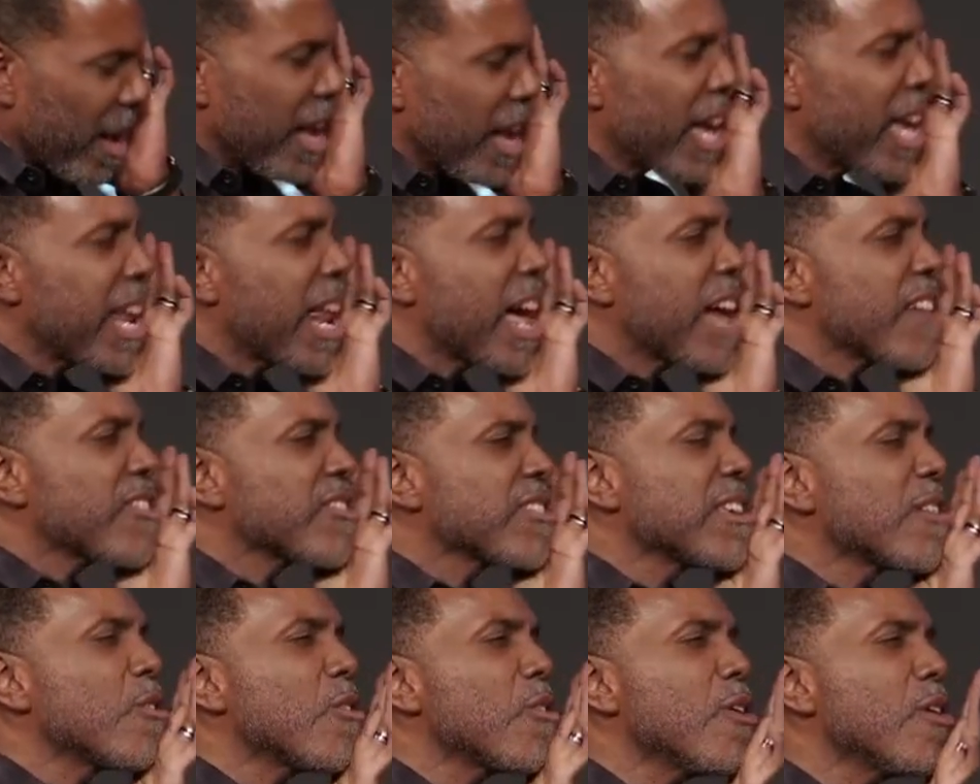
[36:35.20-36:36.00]
And I
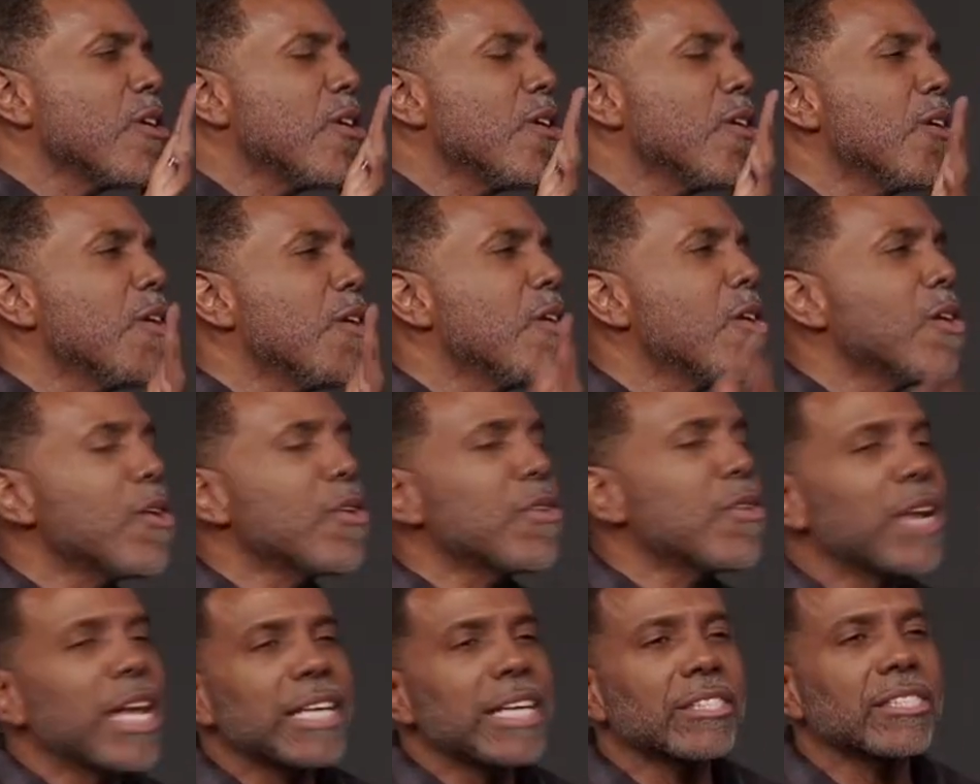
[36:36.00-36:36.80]
said,
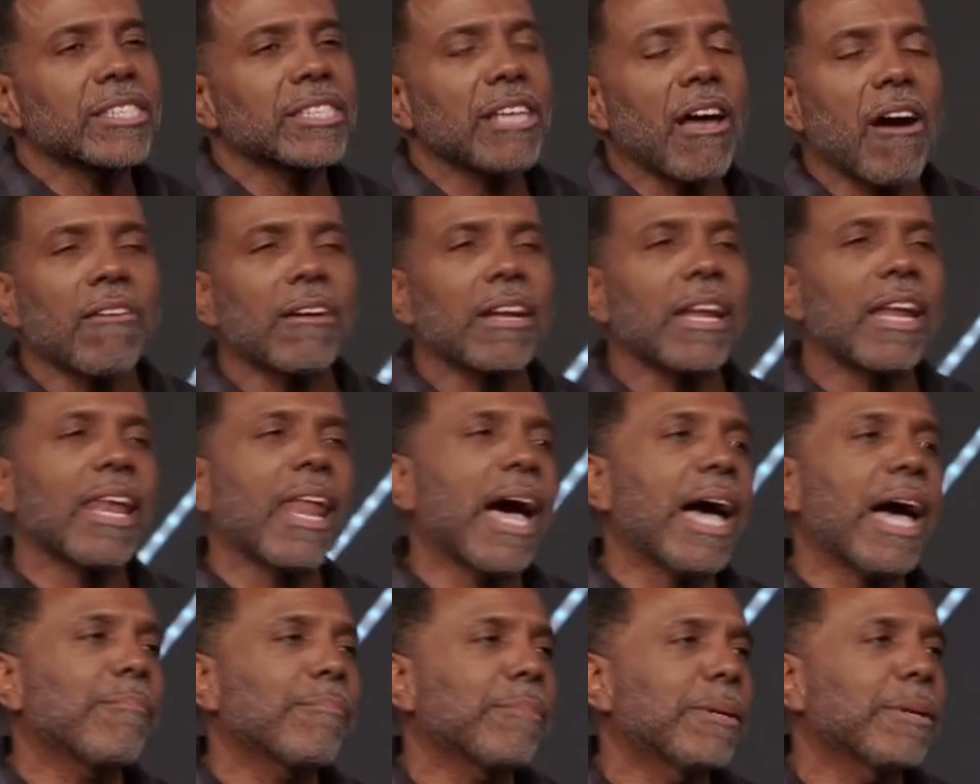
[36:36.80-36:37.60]
Oh, they saw the
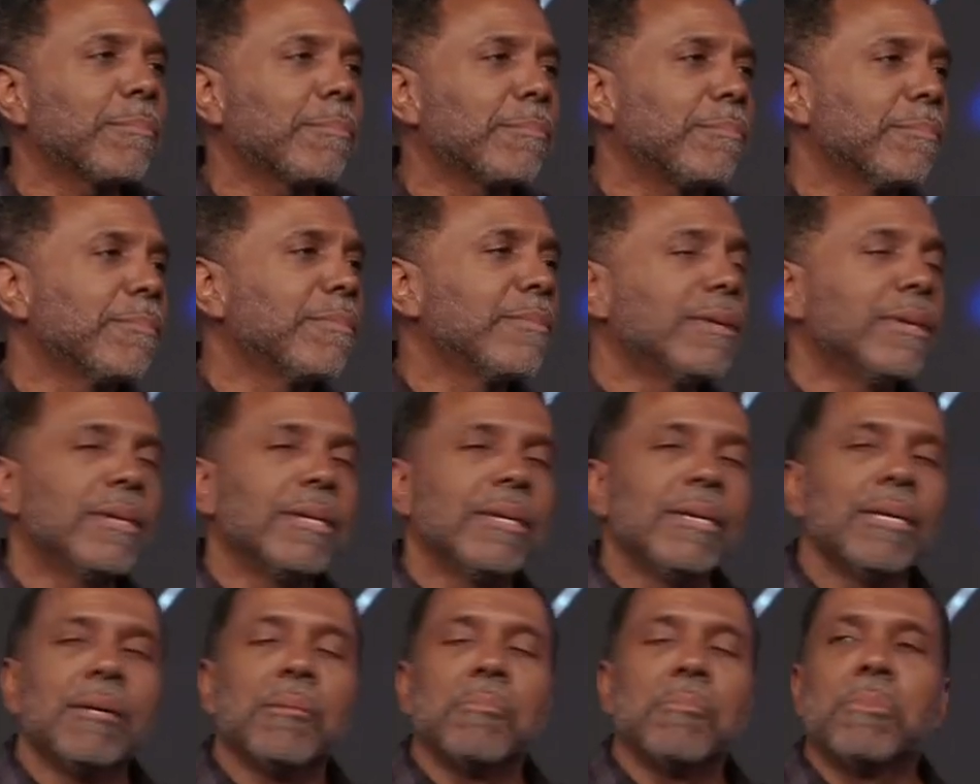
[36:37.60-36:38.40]
light, but,
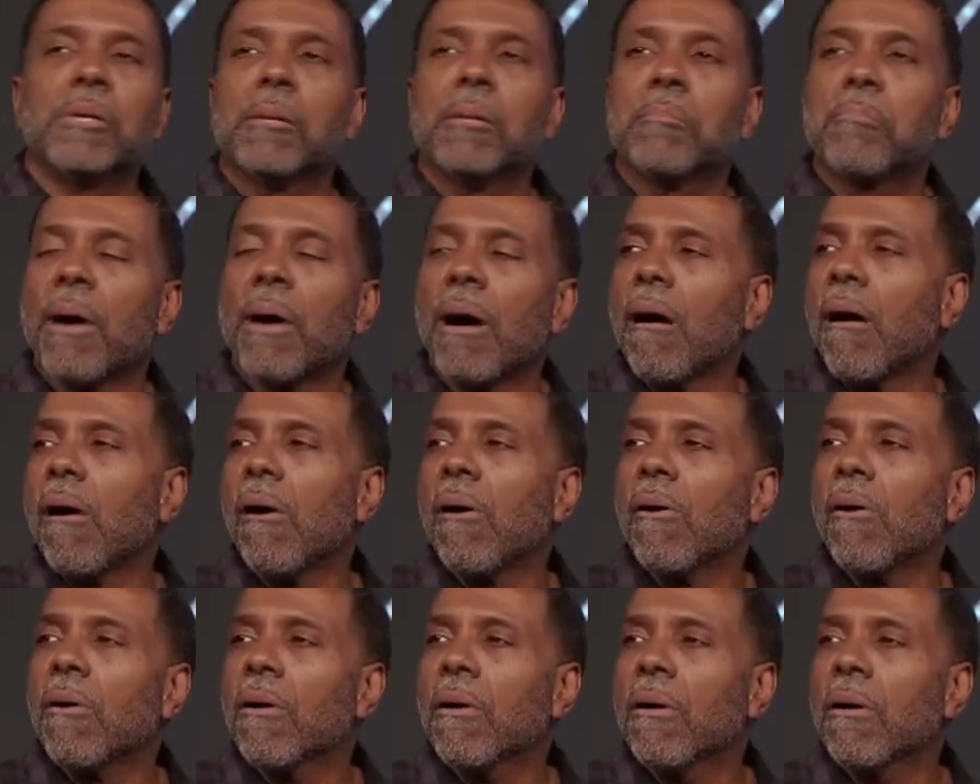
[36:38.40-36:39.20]
but
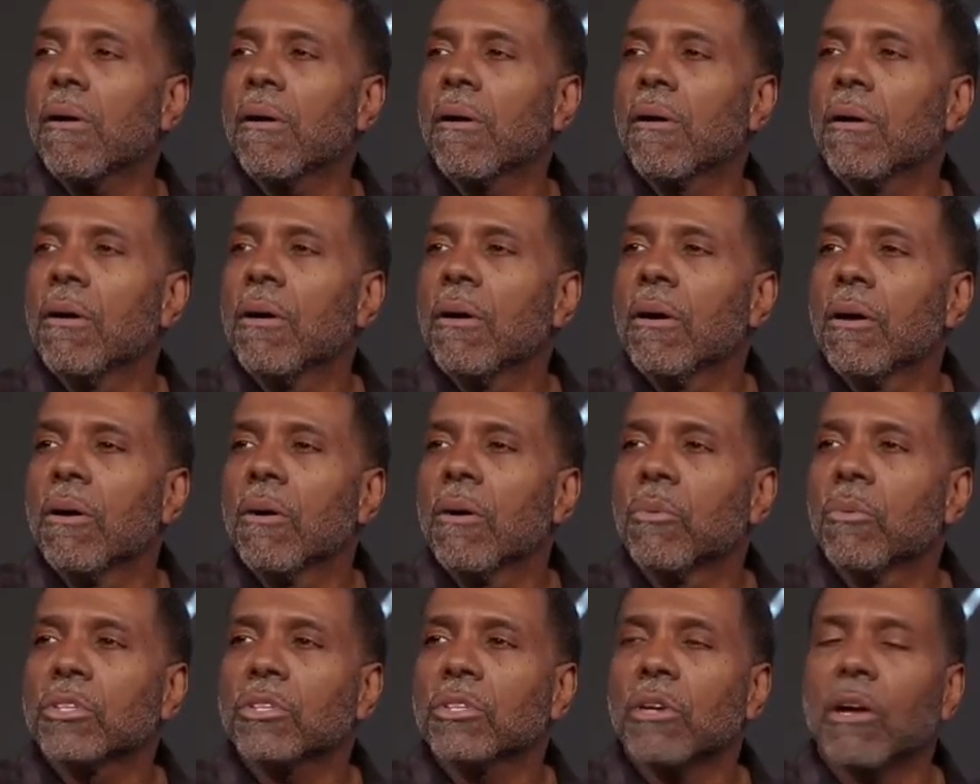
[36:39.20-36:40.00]
Paul
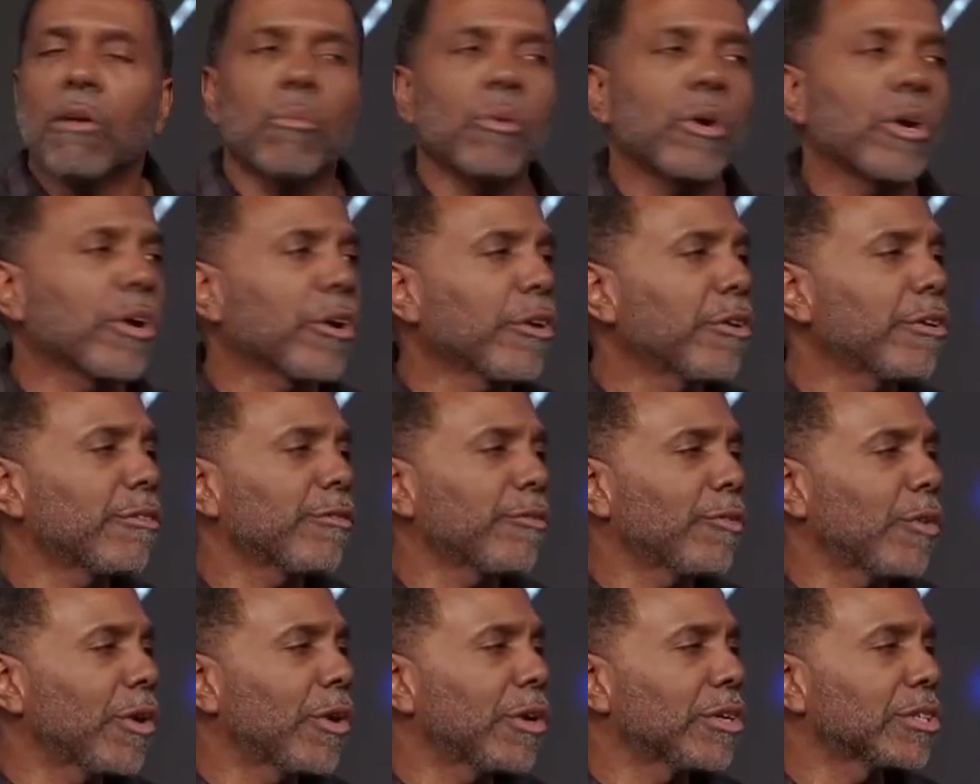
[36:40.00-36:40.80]
was the only one who heard
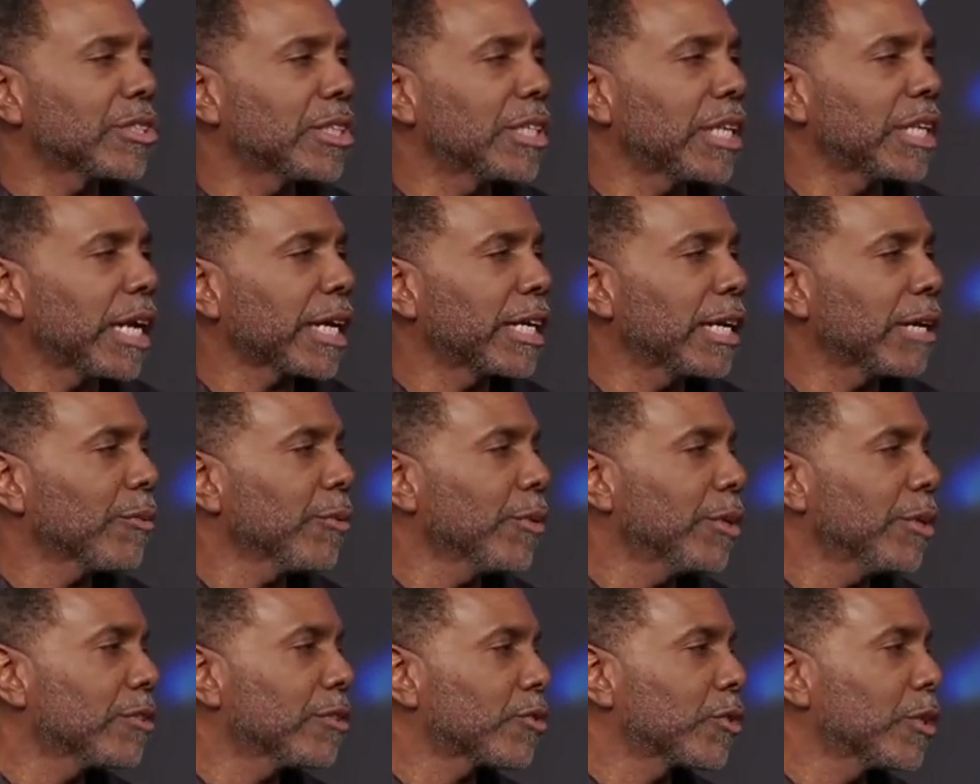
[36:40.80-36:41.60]
the voice. And I kept
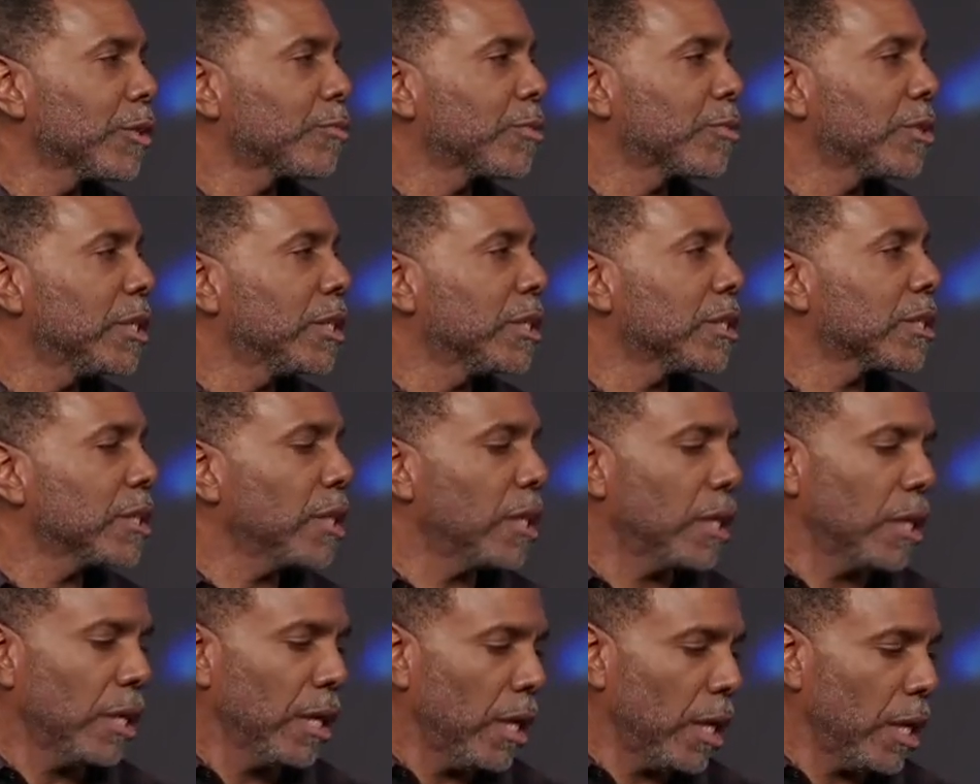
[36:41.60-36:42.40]
reading scripture, and it
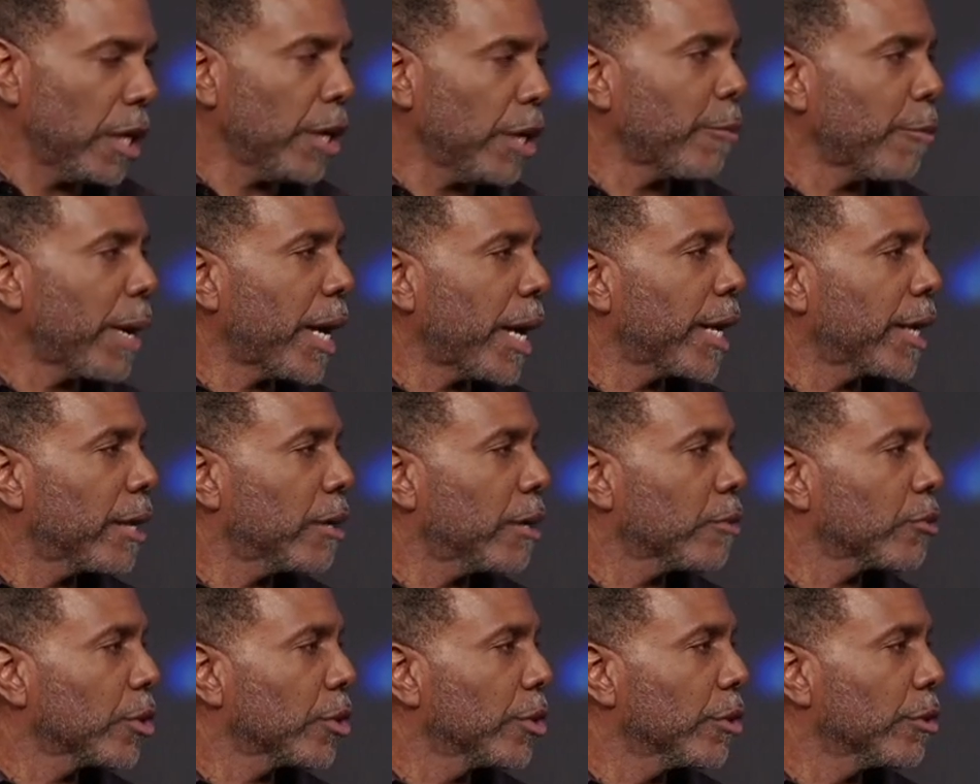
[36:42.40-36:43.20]
said, And everybody
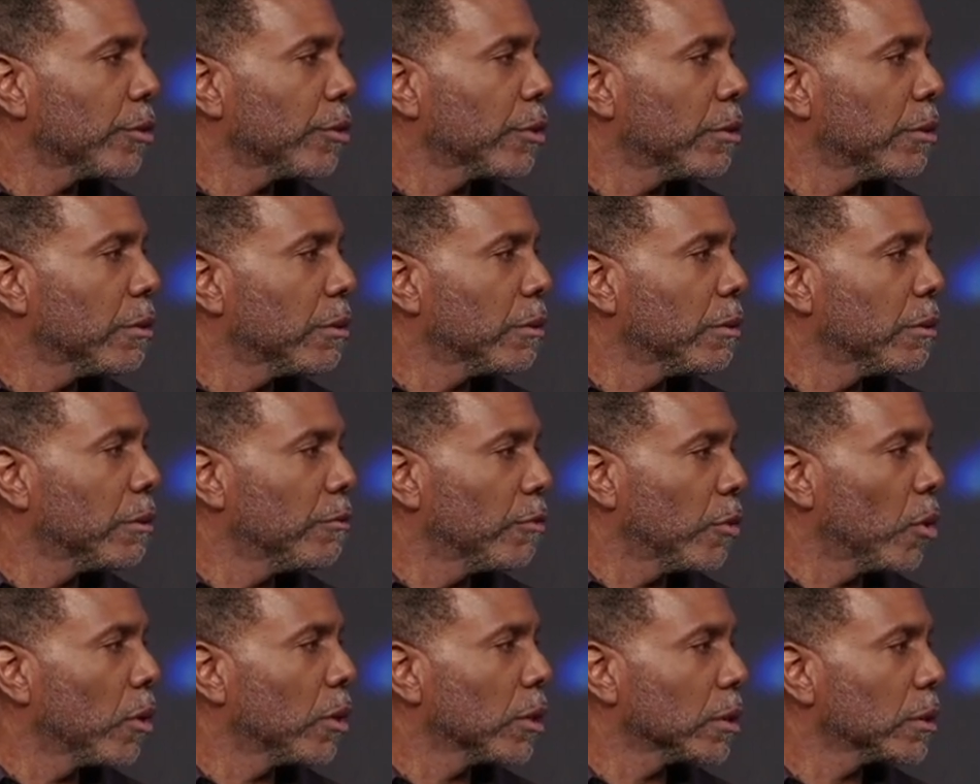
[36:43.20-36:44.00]
else heard the
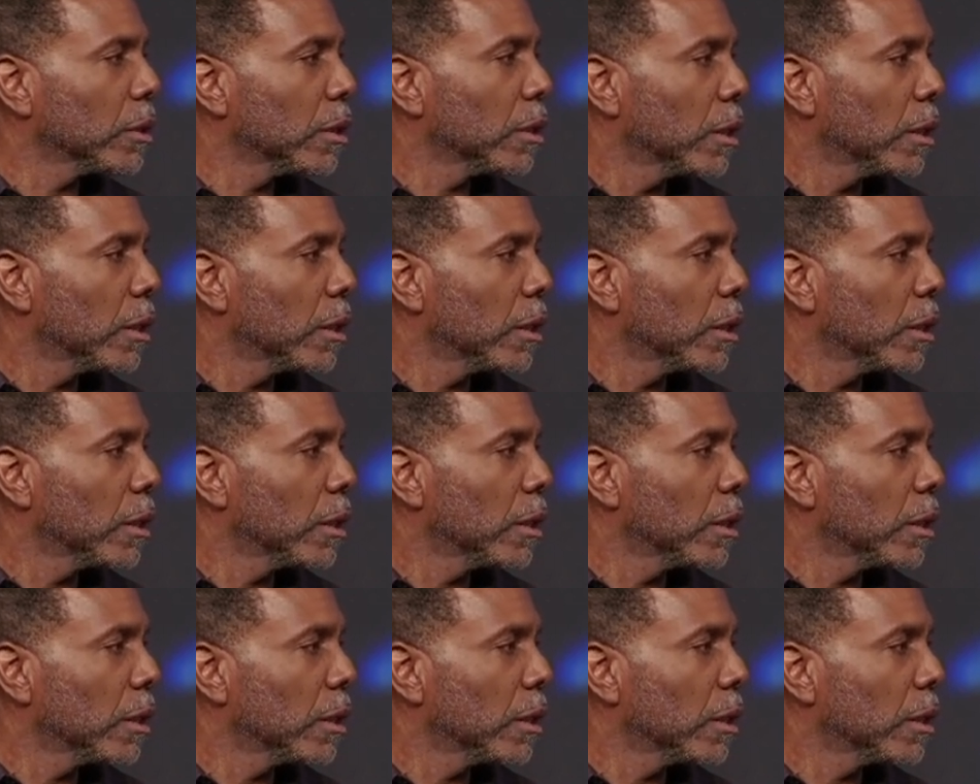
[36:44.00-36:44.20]
voice.